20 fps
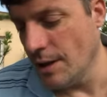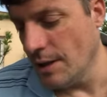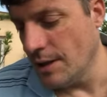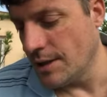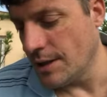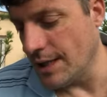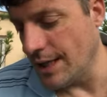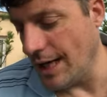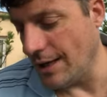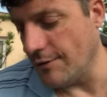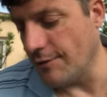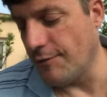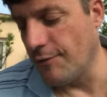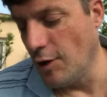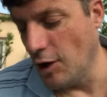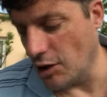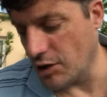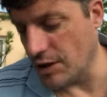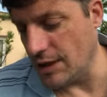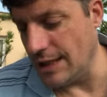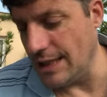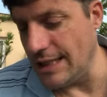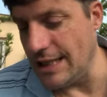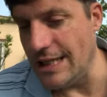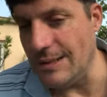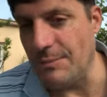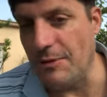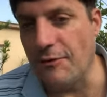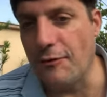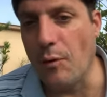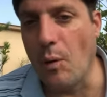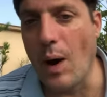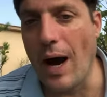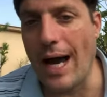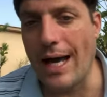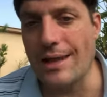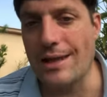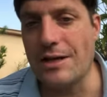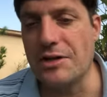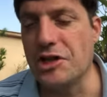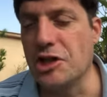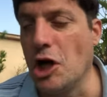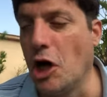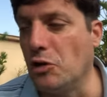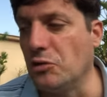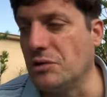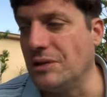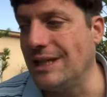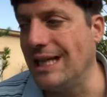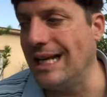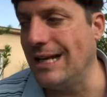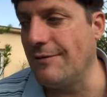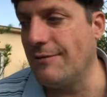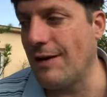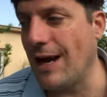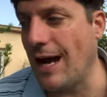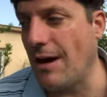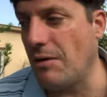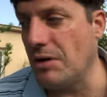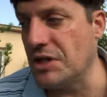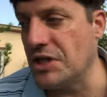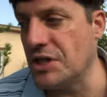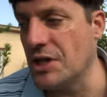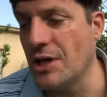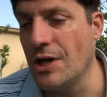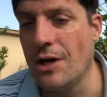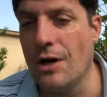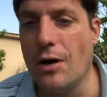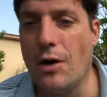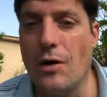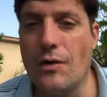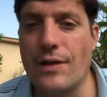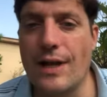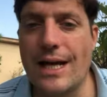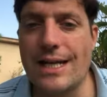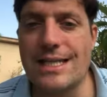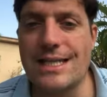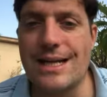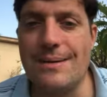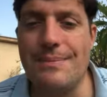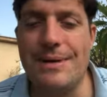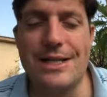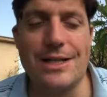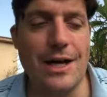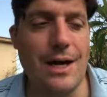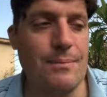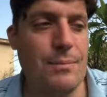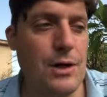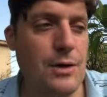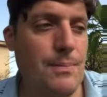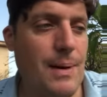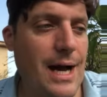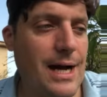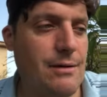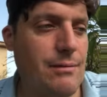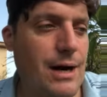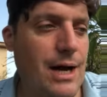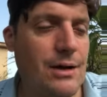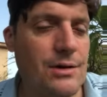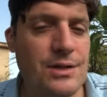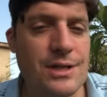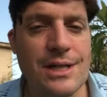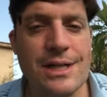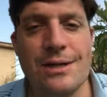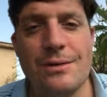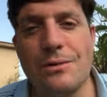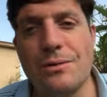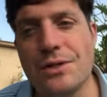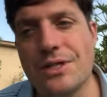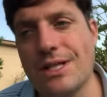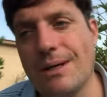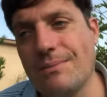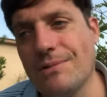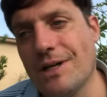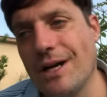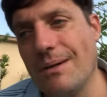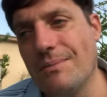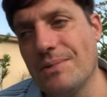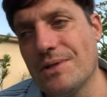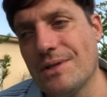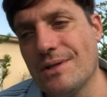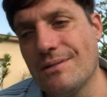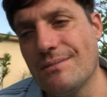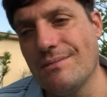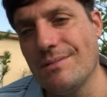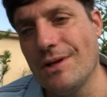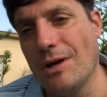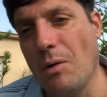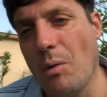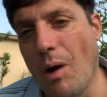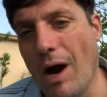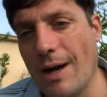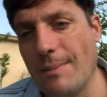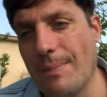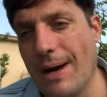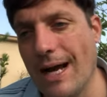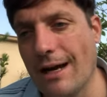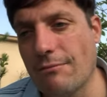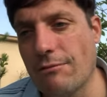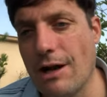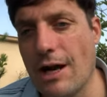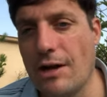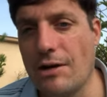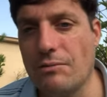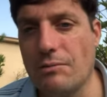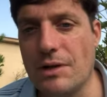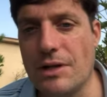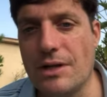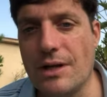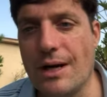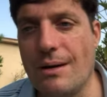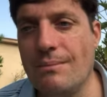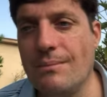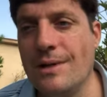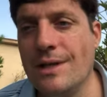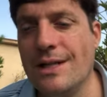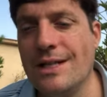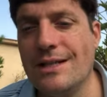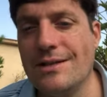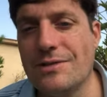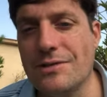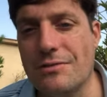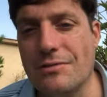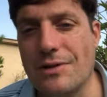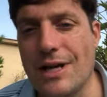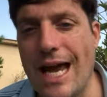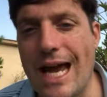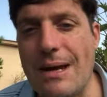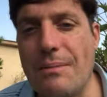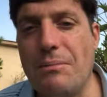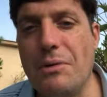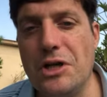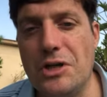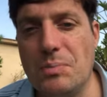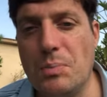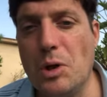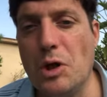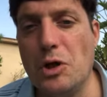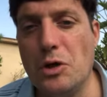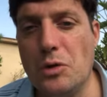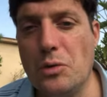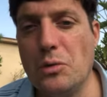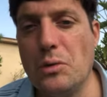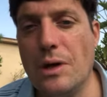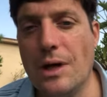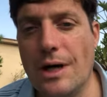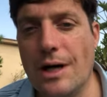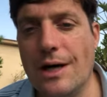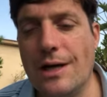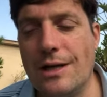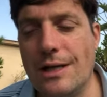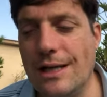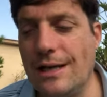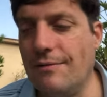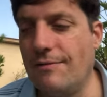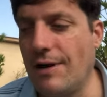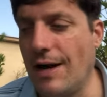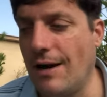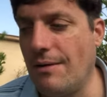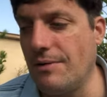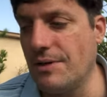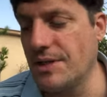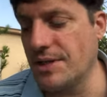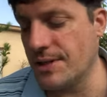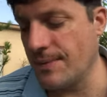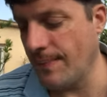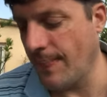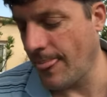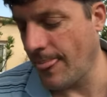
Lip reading: They'd had the fleur de lis beforehand, those golden lily flowers on that midnight blue background, or sometimes a white background with sort of Cambridge blue lily flowers.